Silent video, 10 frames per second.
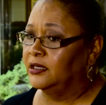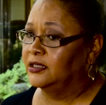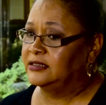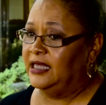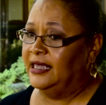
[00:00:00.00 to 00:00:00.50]

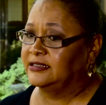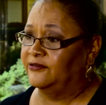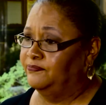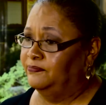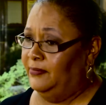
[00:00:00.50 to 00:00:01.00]
us as
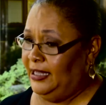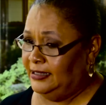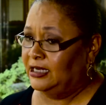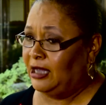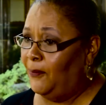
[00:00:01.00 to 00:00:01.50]

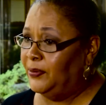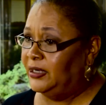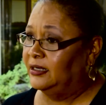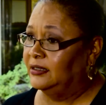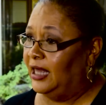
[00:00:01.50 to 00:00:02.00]
a
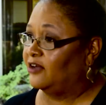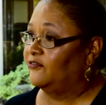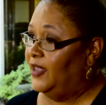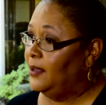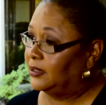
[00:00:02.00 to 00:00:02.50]
company, like a
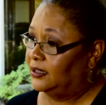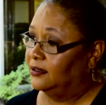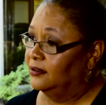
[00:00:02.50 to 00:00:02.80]
family.